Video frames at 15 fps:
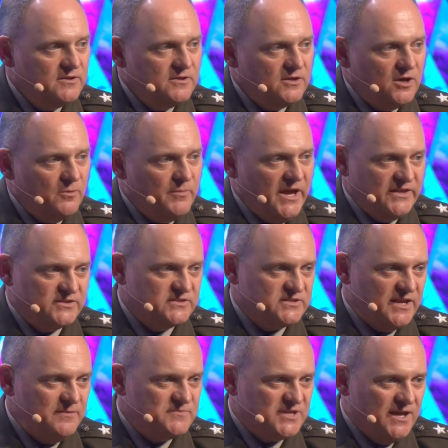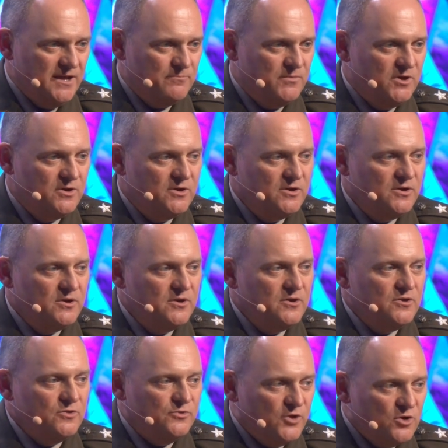At the same time,
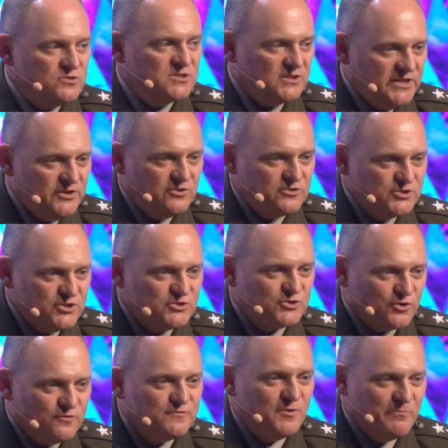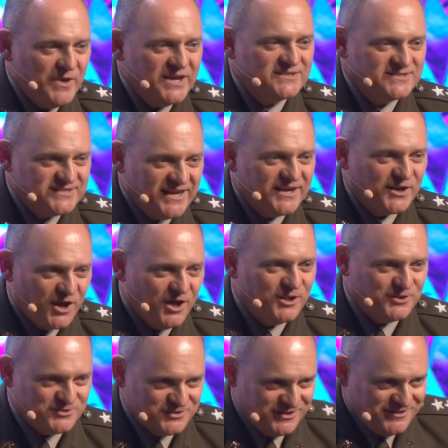those leaders deserve the best
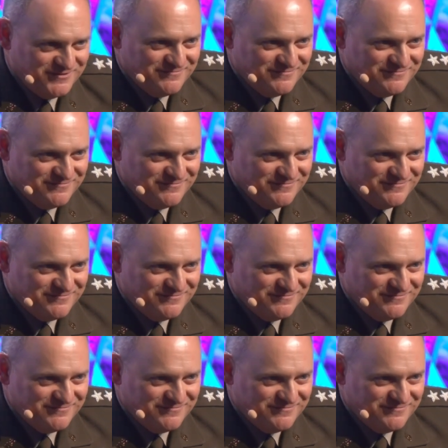technology,